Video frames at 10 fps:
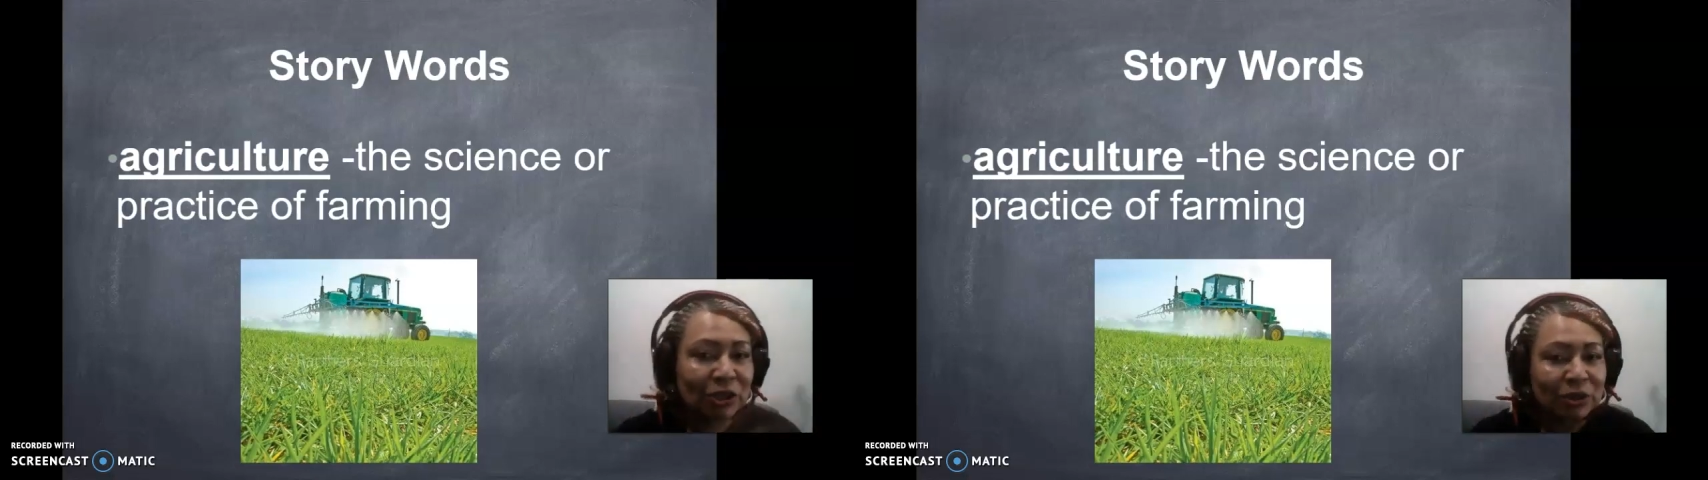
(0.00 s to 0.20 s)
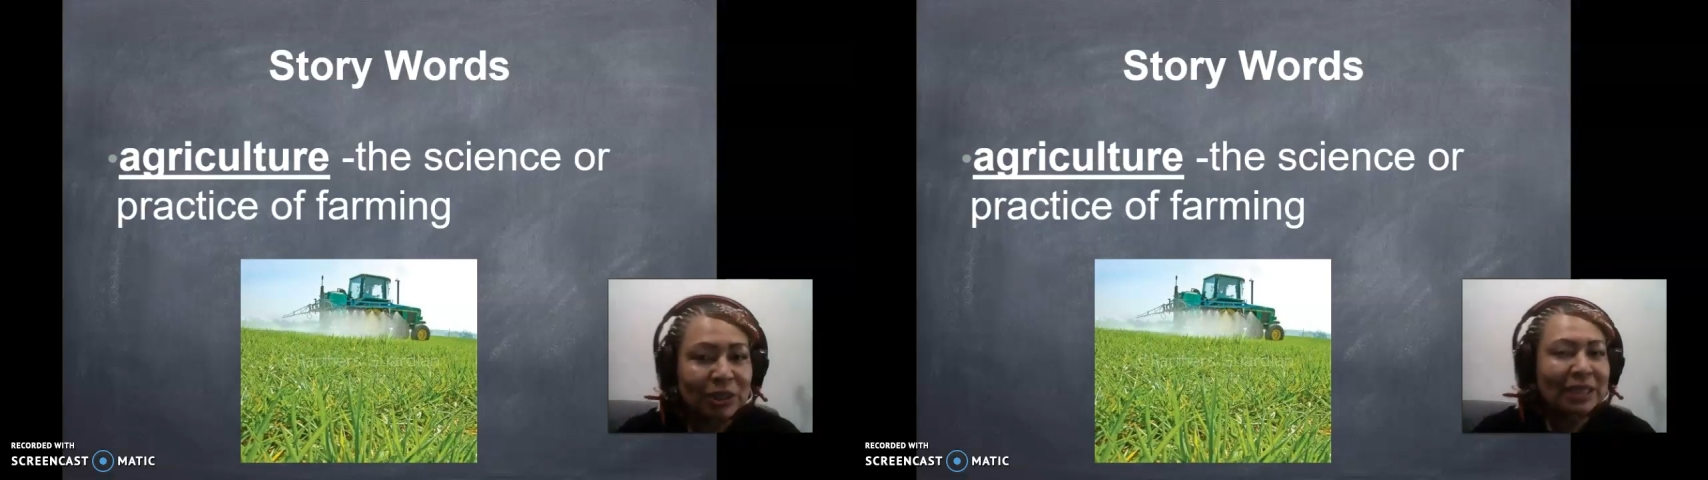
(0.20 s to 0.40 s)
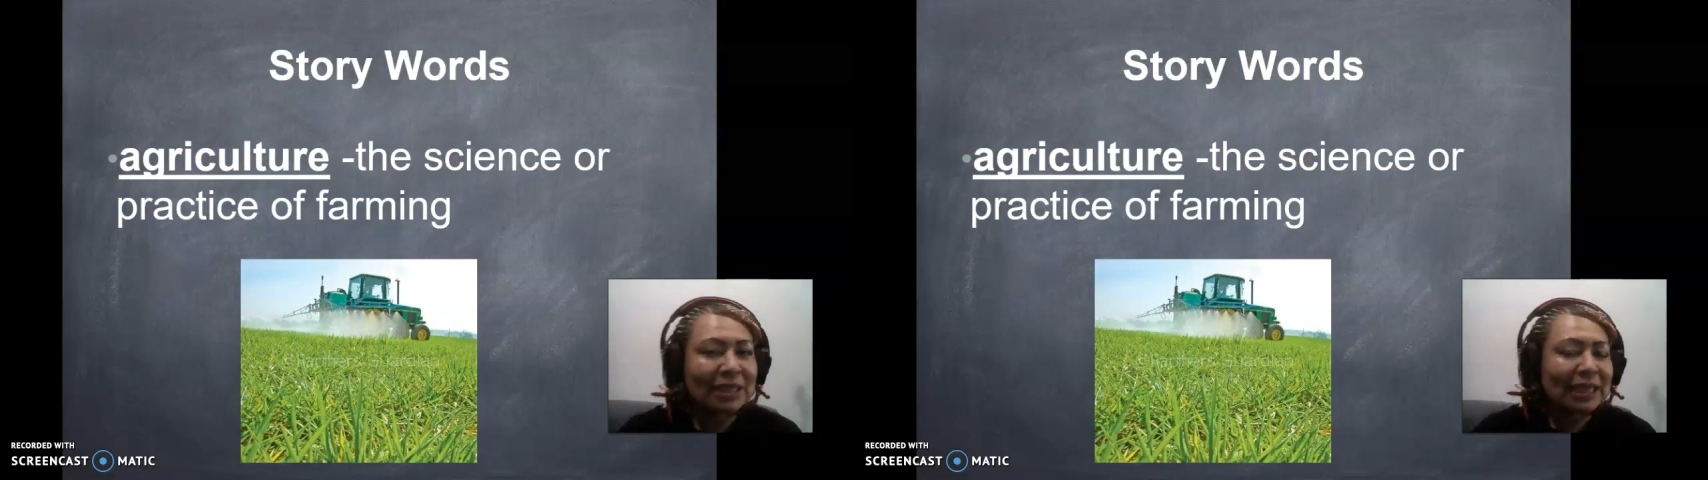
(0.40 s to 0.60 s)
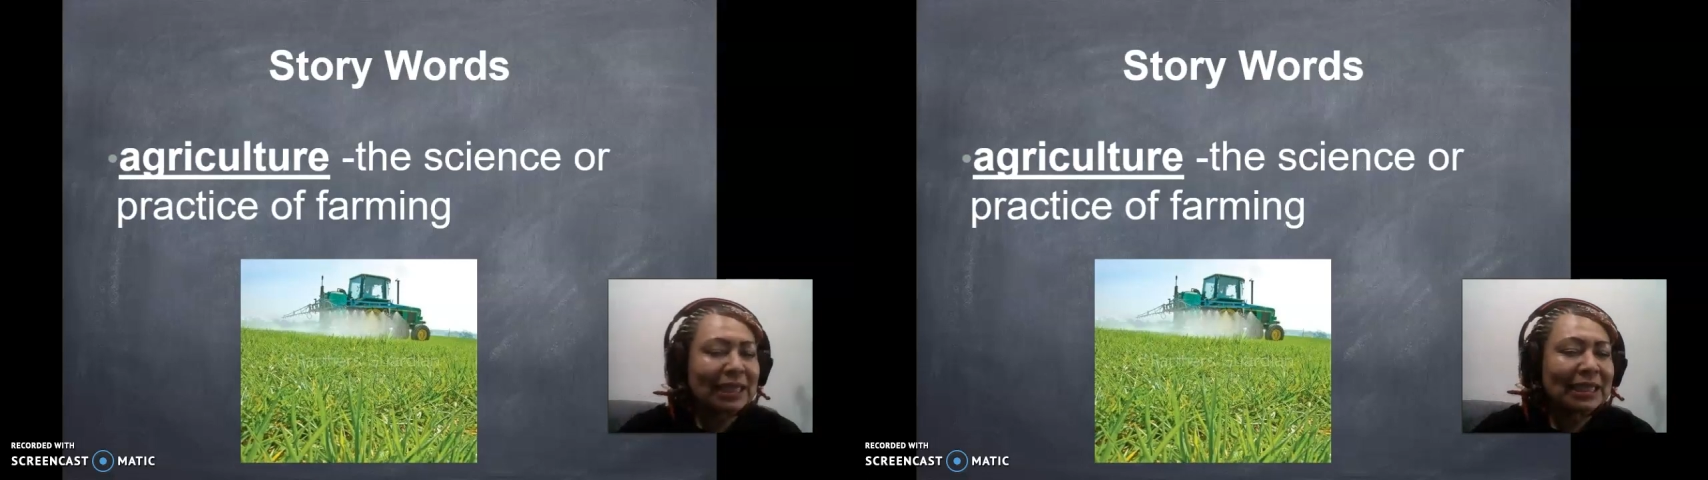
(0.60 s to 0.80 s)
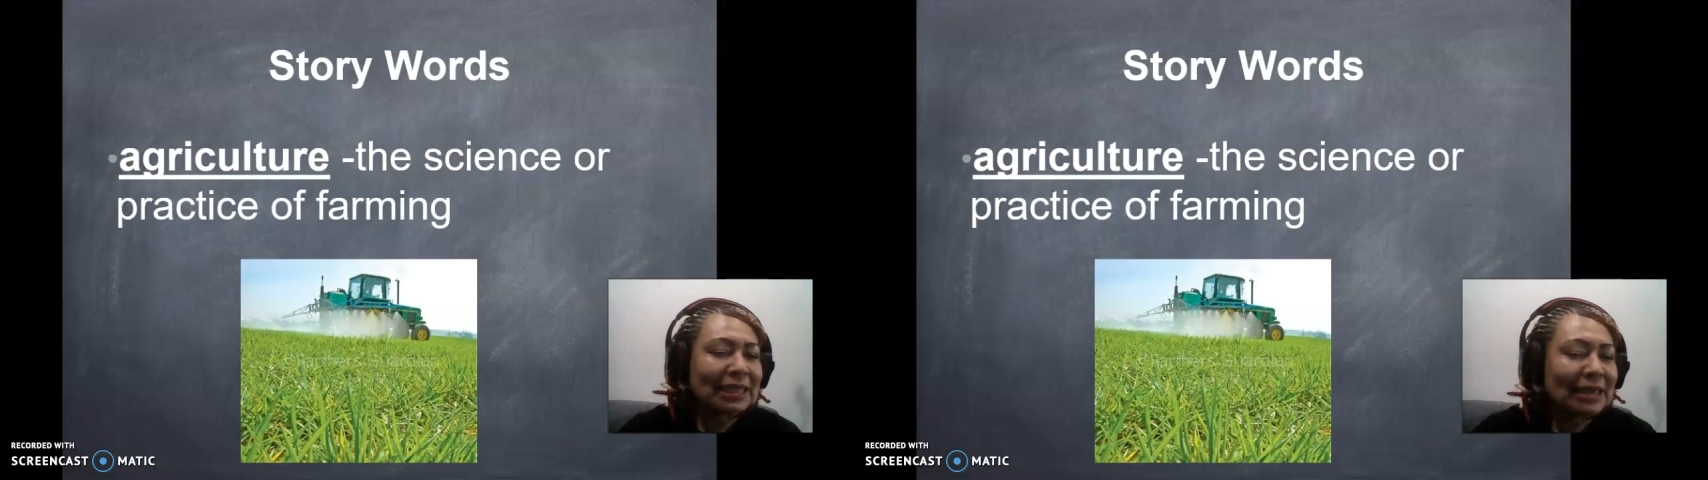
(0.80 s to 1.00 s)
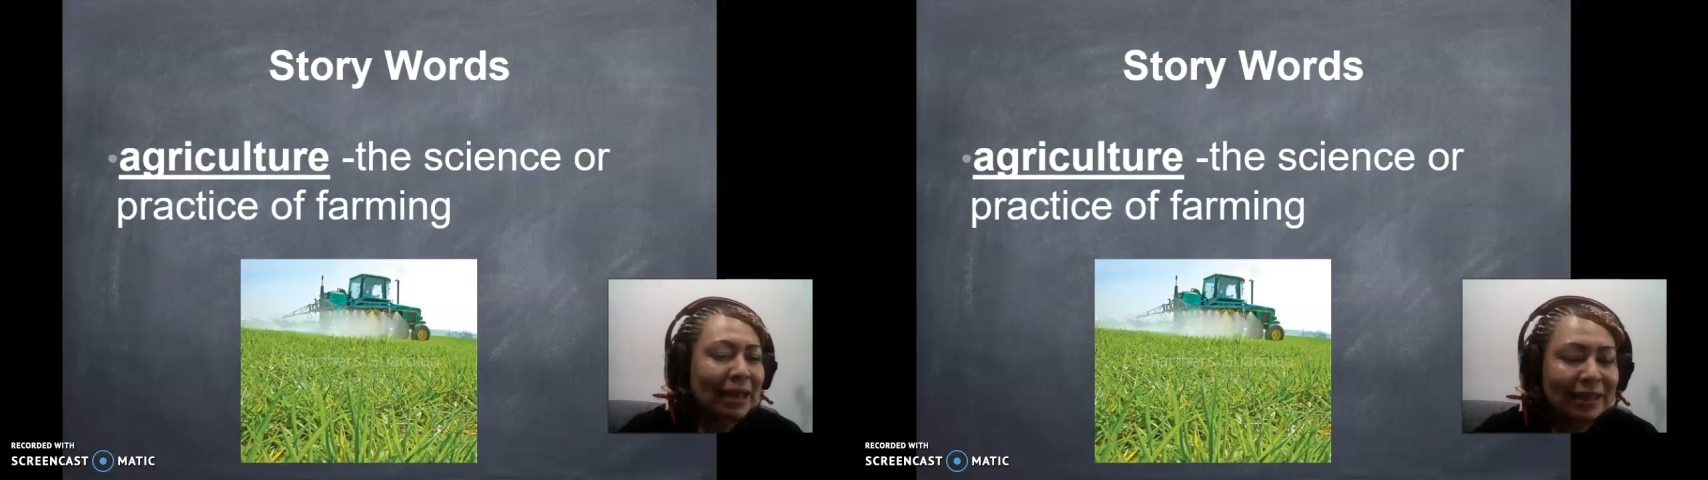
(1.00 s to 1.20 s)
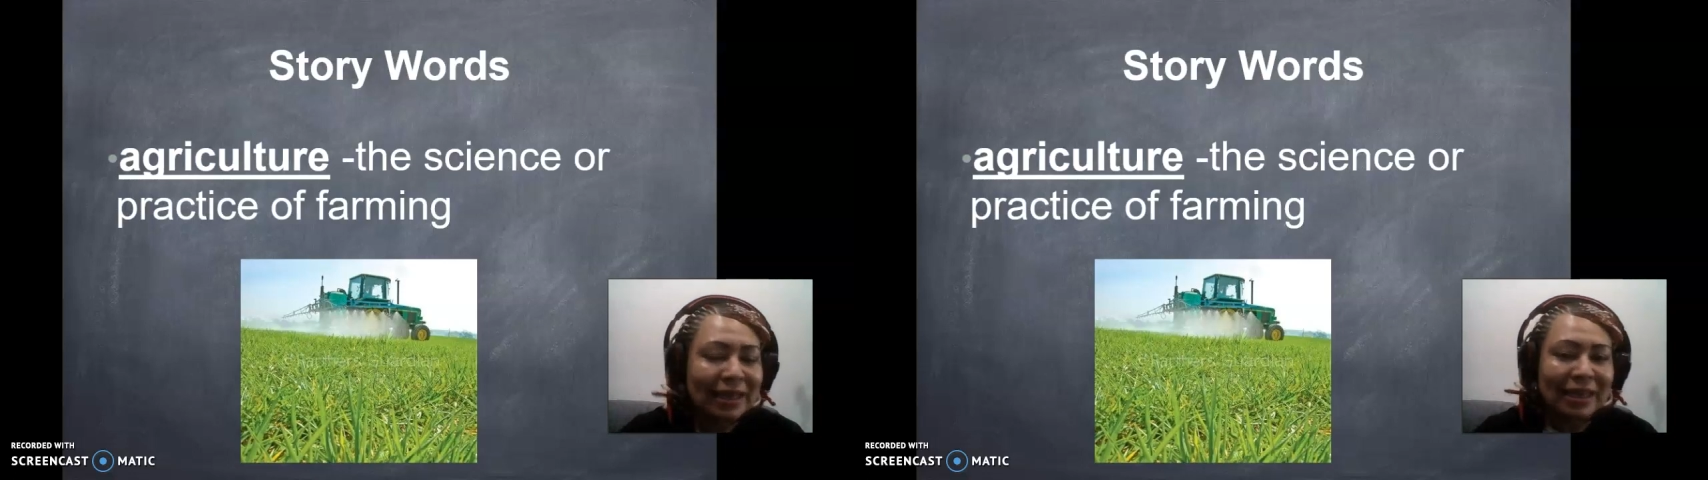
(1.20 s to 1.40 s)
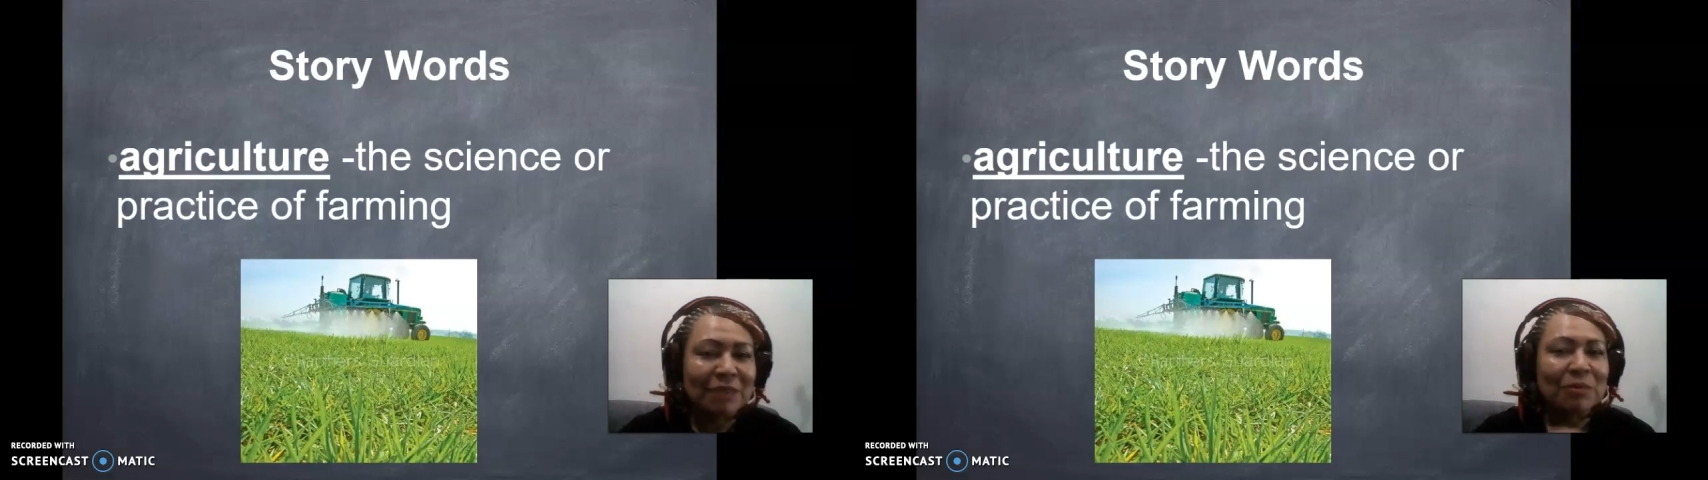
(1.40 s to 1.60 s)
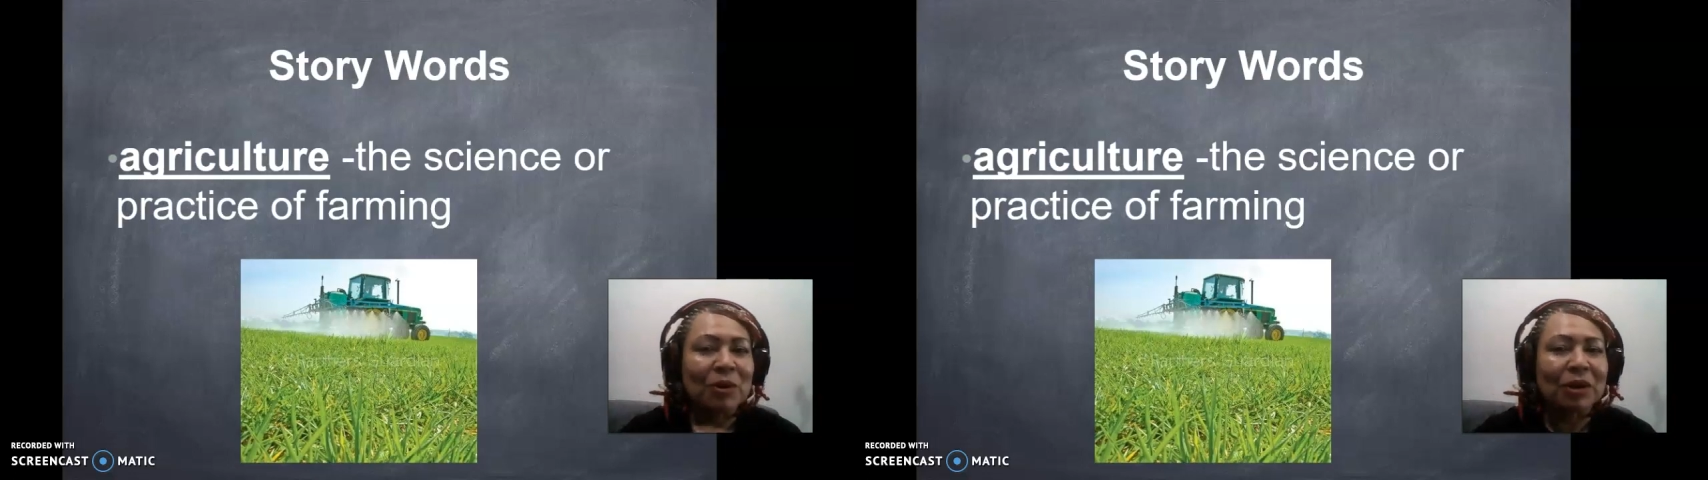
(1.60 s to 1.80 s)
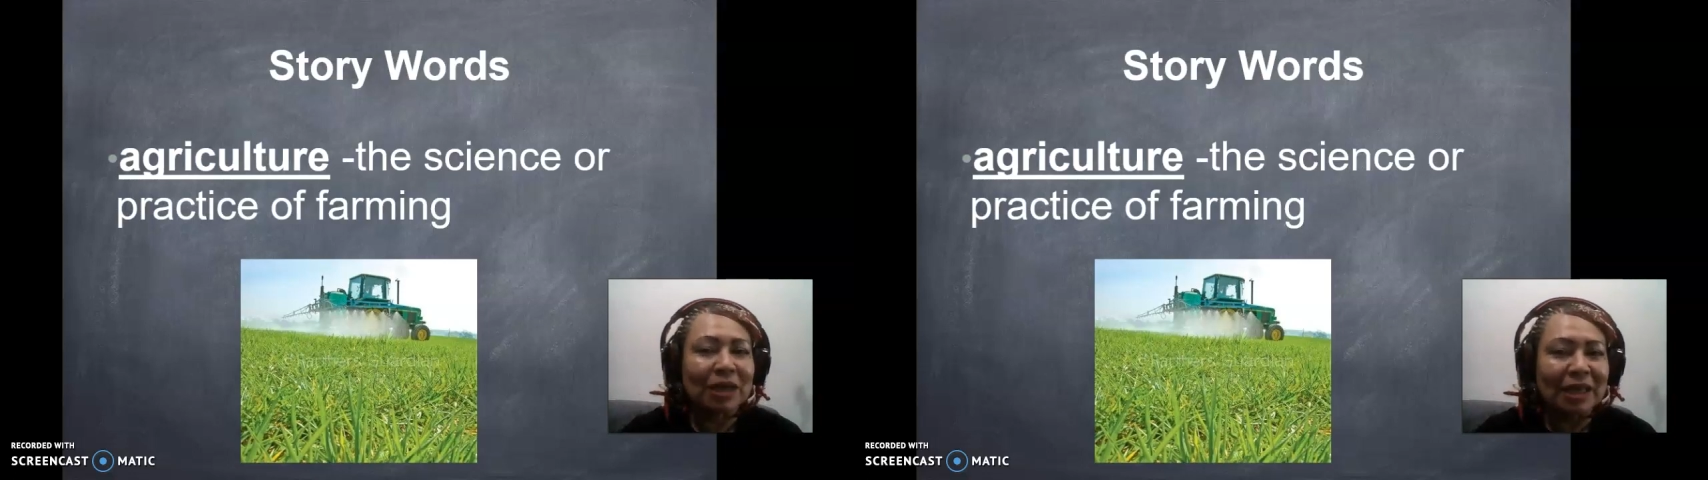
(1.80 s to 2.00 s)
So it is not
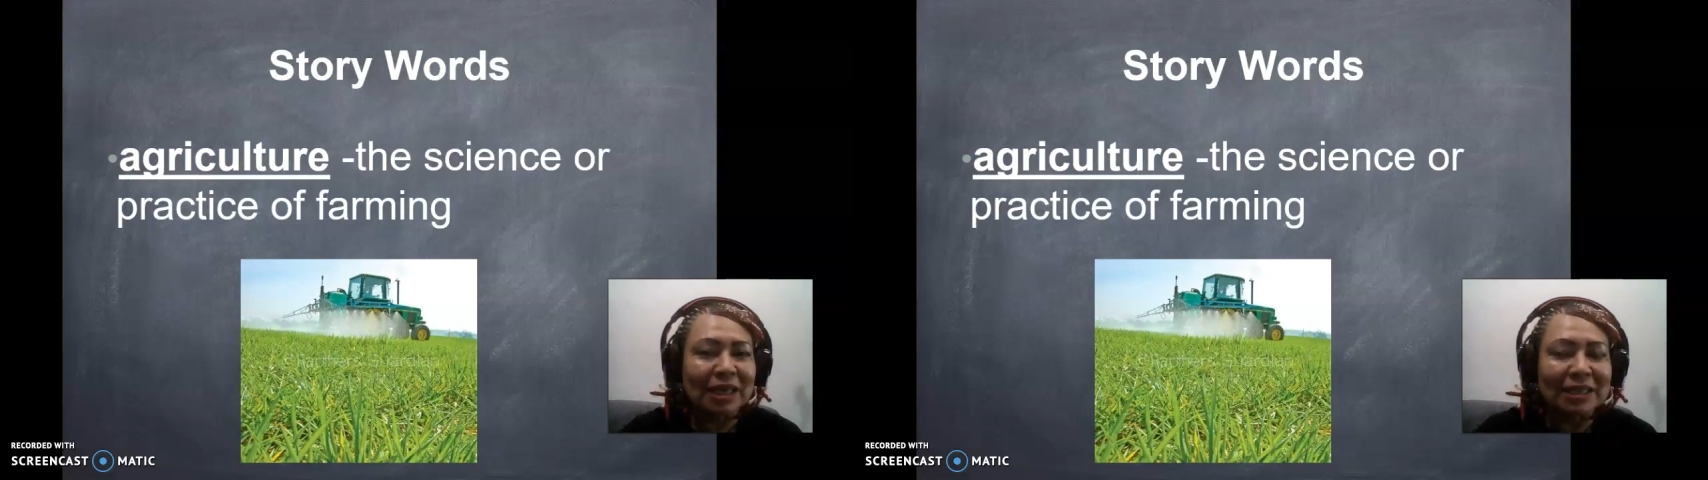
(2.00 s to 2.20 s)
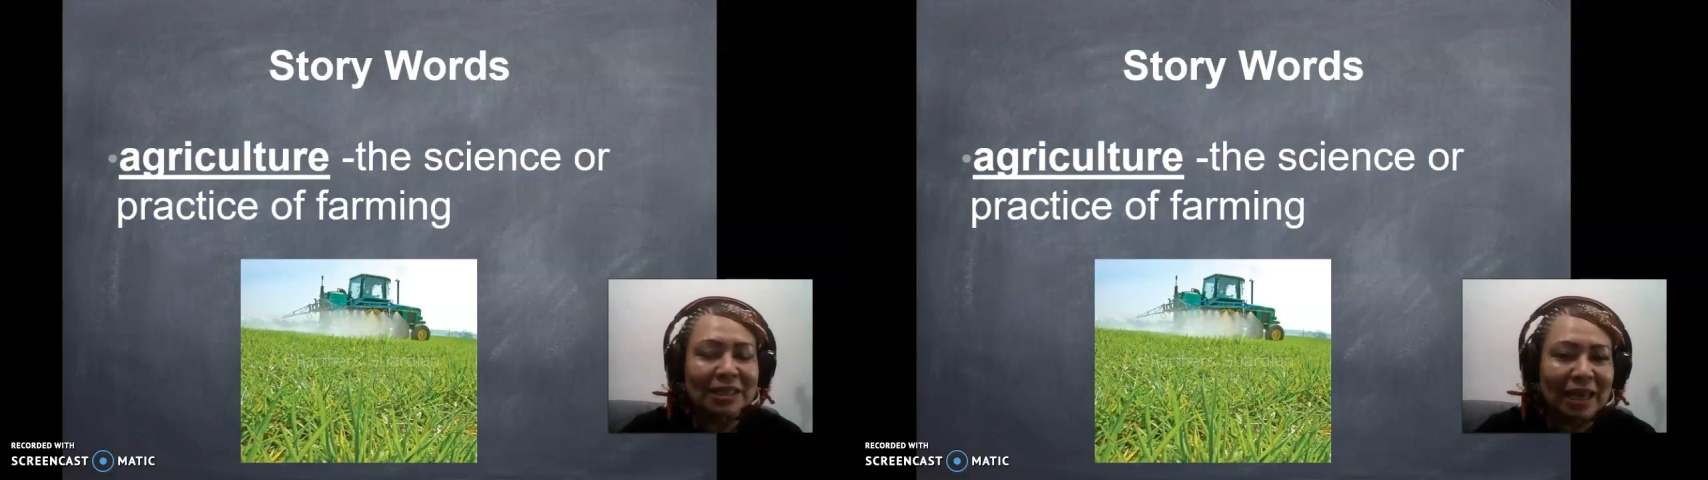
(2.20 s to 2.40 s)
anymore a